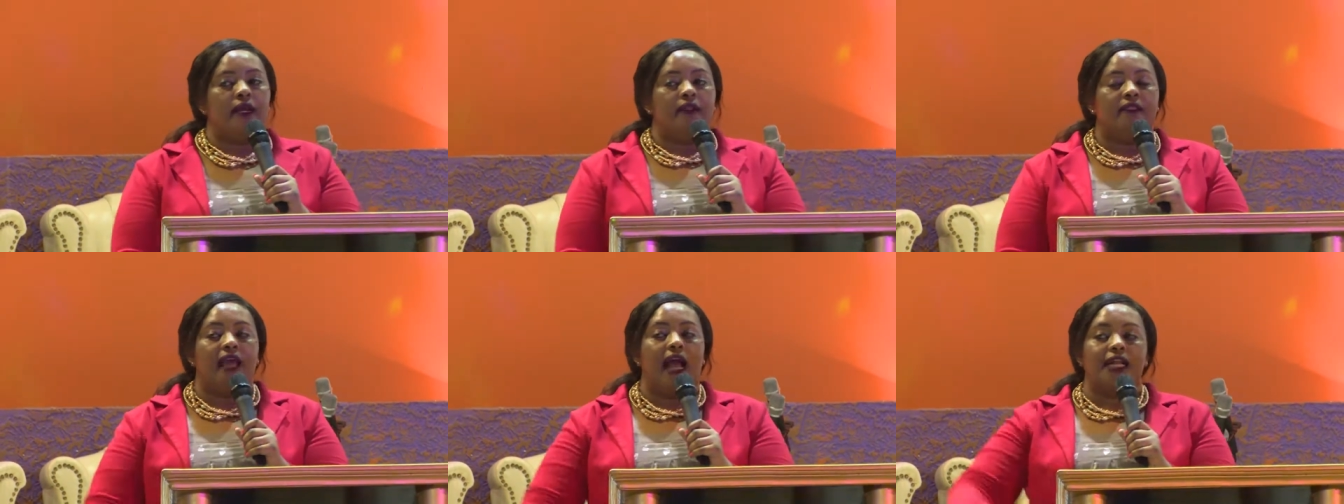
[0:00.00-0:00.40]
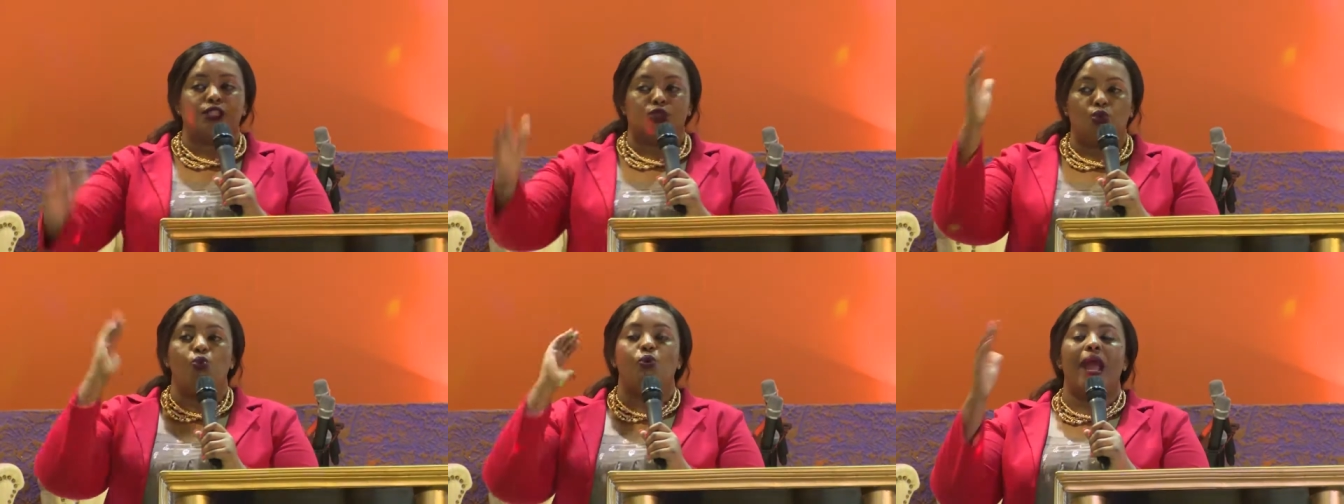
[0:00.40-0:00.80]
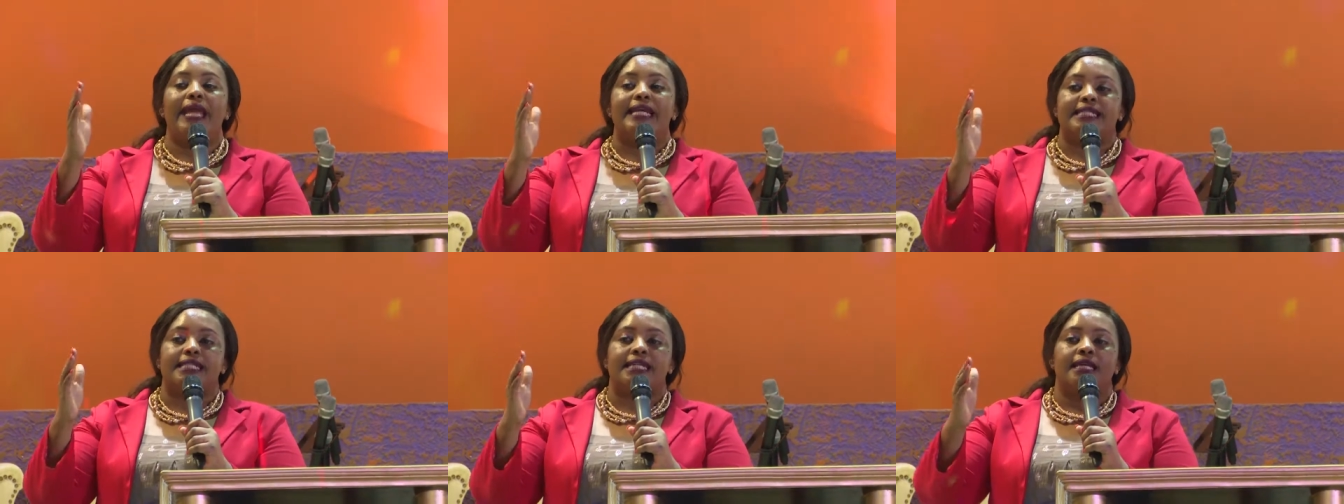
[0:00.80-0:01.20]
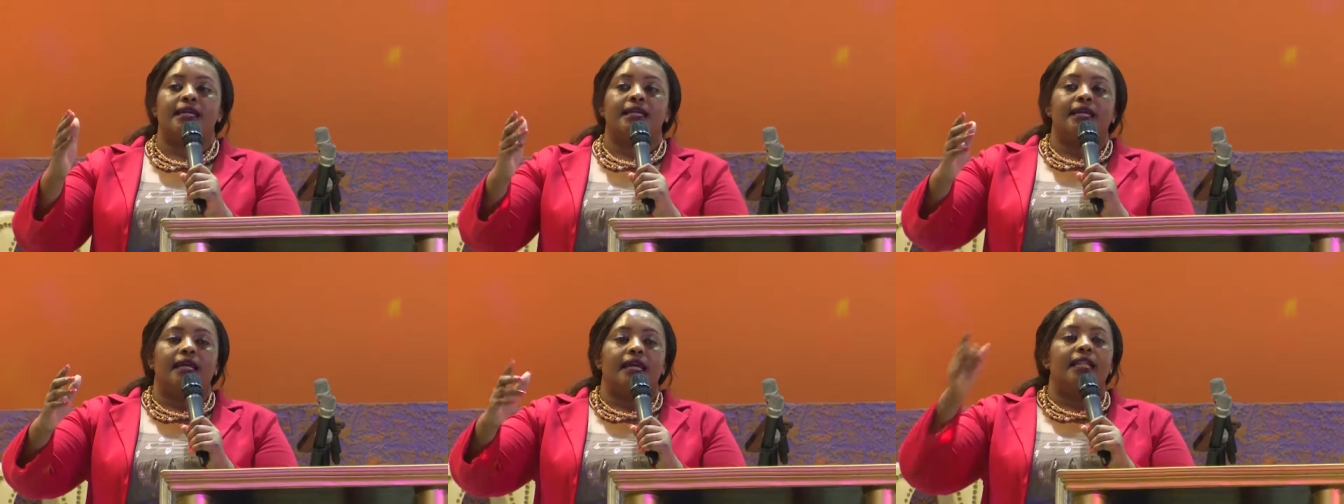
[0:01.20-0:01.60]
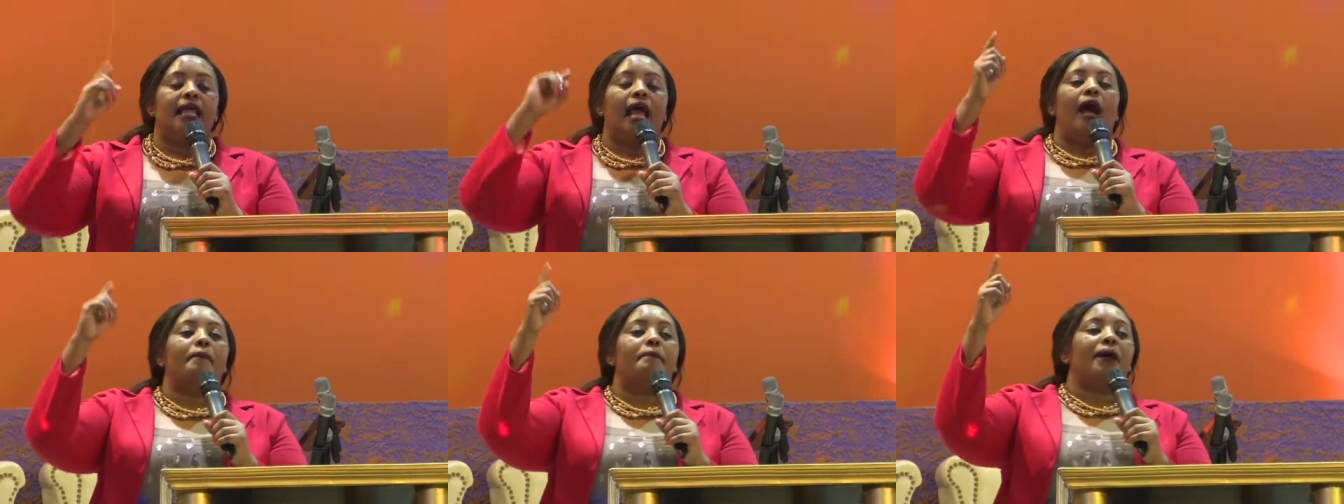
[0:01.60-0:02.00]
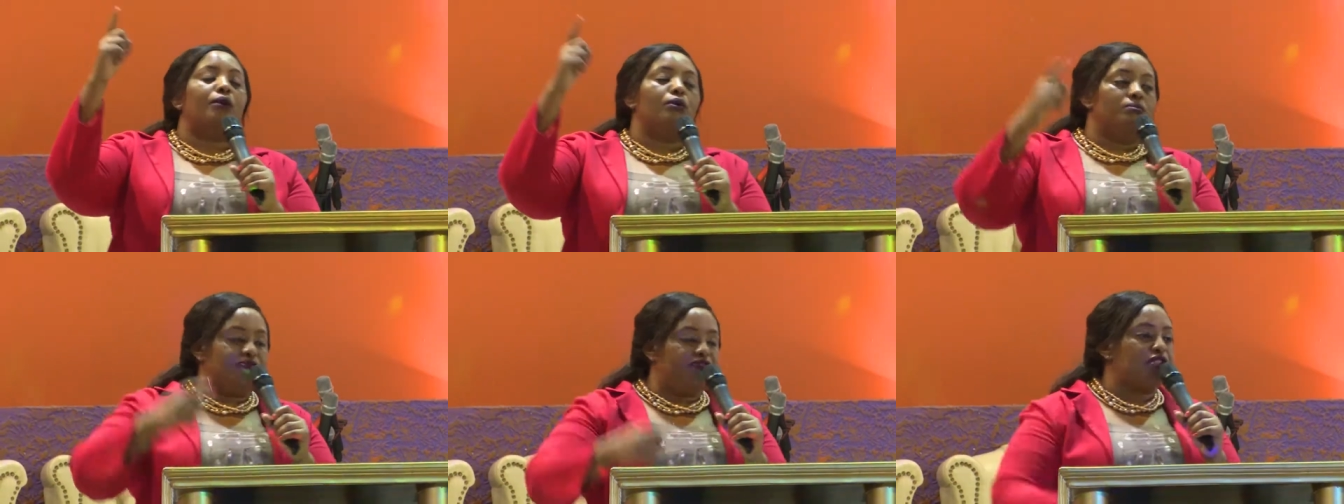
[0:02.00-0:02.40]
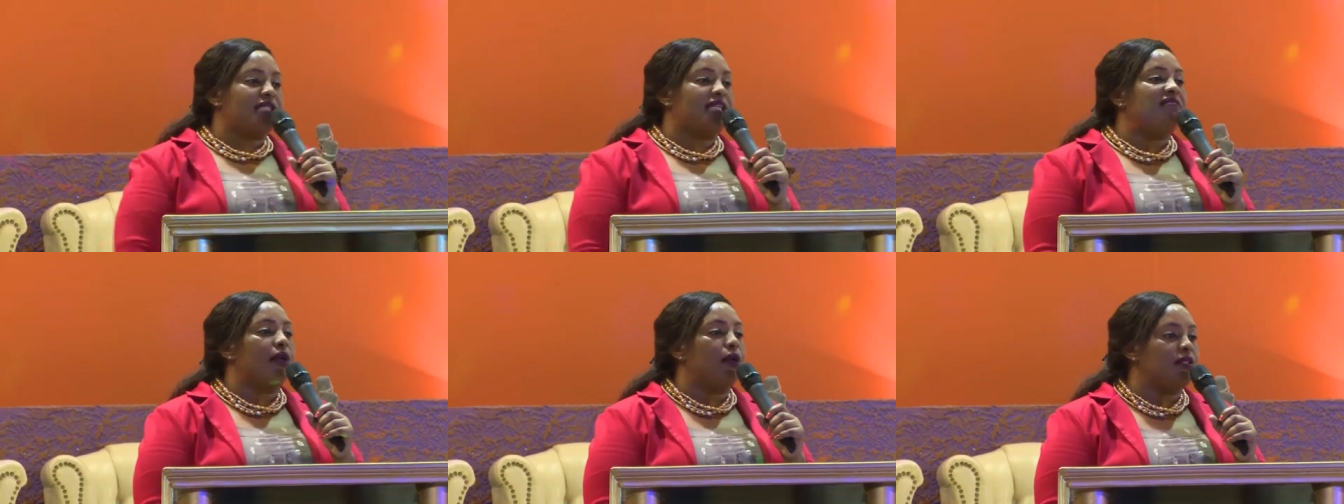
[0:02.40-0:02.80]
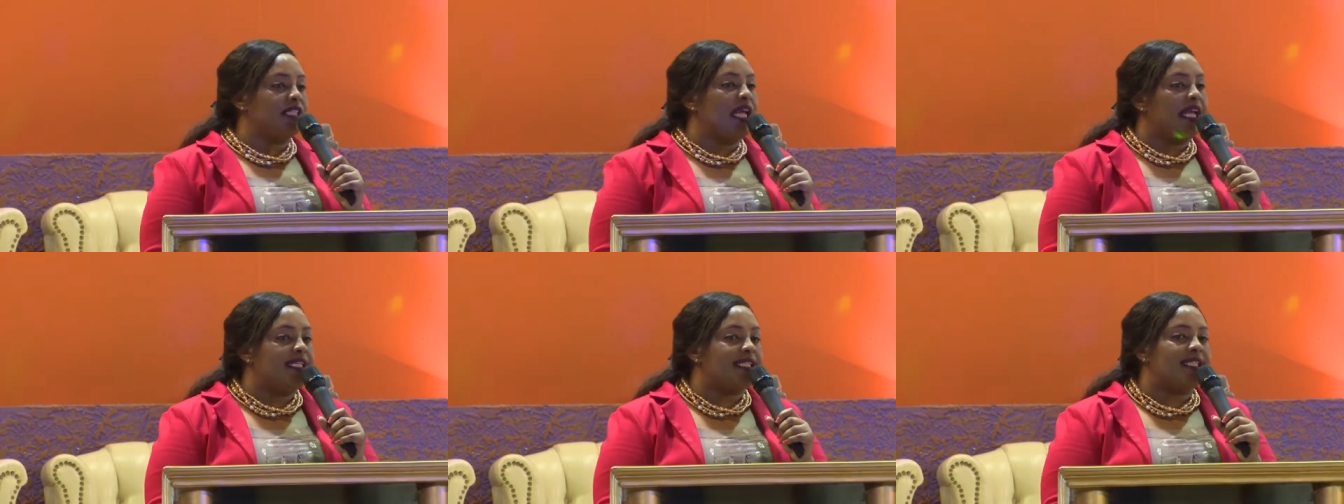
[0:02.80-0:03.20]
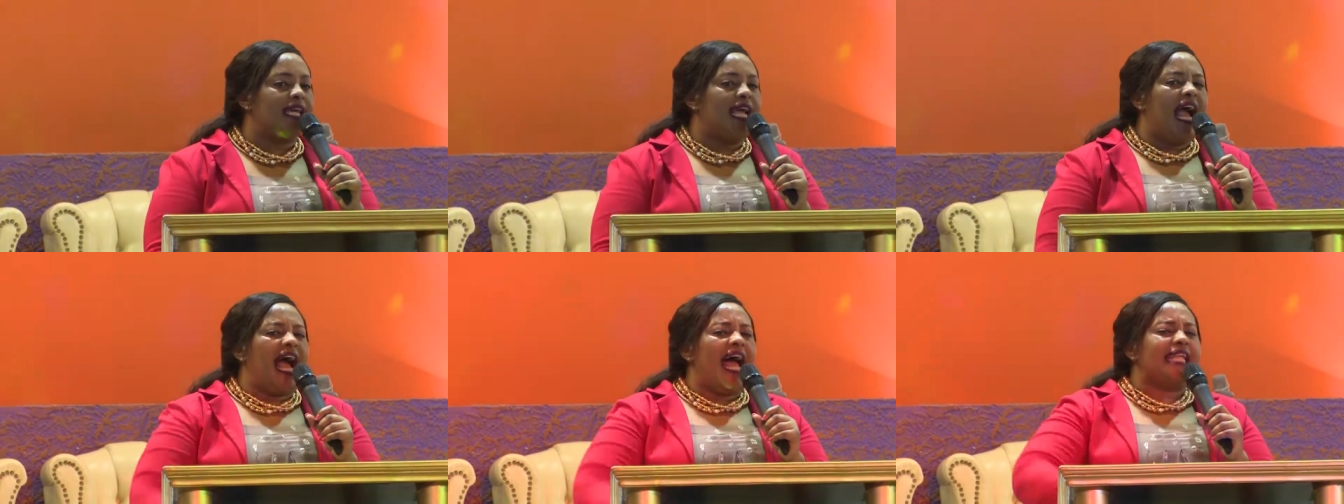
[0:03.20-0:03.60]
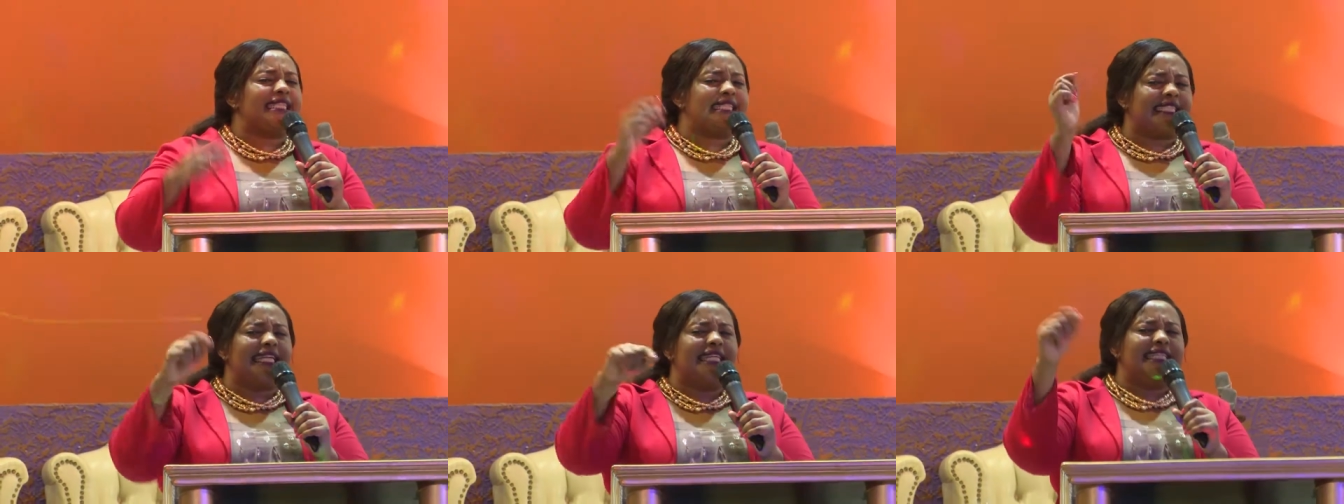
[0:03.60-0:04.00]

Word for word: They had to wait in the upper room for several days until